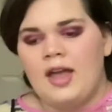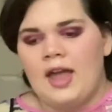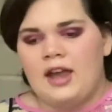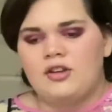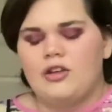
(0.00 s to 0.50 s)

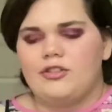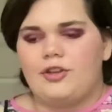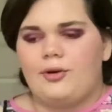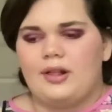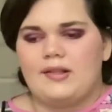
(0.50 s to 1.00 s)
And also,
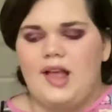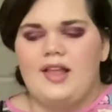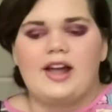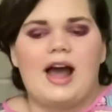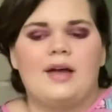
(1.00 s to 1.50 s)
it's not like
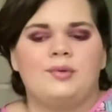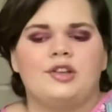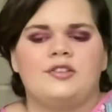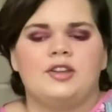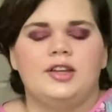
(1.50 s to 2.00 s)
I
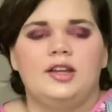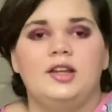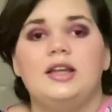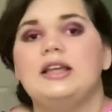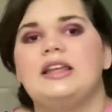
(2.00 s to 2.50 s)
was
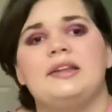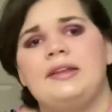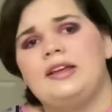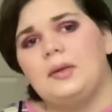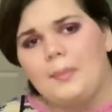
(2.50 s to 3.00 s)

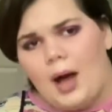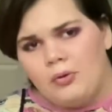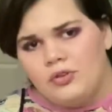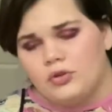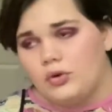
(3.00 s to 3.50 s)
killing a
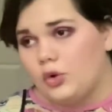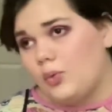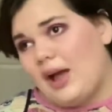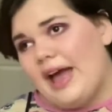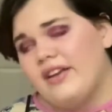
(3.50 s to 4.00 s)
mouse or a
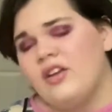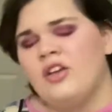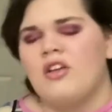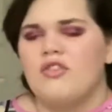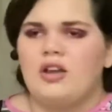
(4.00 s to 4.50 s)
rat,
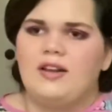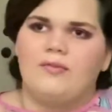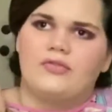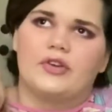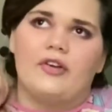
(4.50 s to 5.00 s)
so I didn't
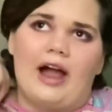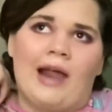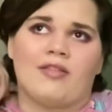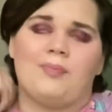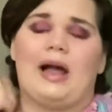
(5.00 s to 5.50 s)
feel
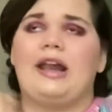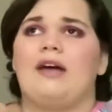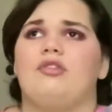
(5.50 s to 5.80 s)
as bad after